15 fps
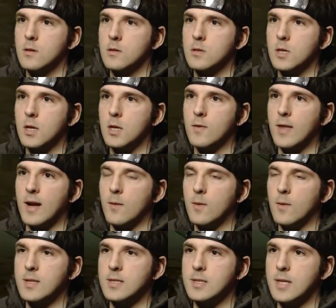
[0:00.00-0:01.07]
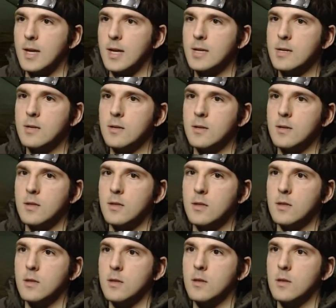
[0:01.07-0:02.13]
Should I go that way instead?
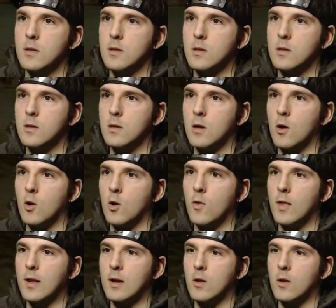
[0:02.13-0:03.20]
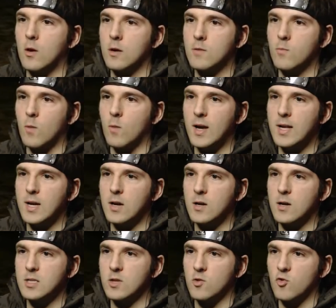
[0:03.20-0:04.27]
Oh no, they lock. Why are
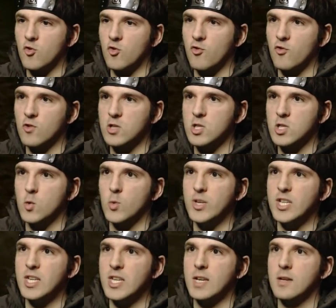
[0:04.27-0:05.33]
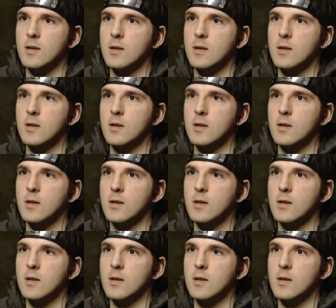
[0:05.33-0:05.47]
oh, so squishy?